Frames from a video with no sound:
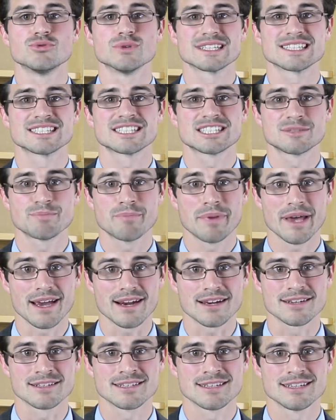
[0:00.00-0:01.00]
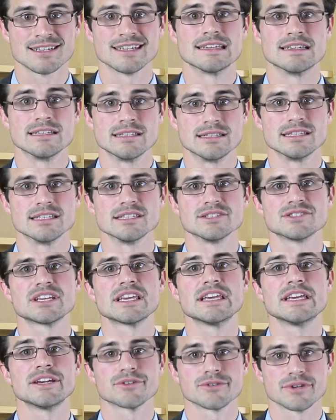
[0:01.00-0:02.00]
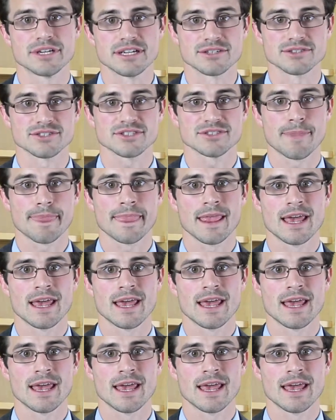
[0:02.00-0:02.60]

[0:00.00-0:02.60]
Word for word: expect in these hearings.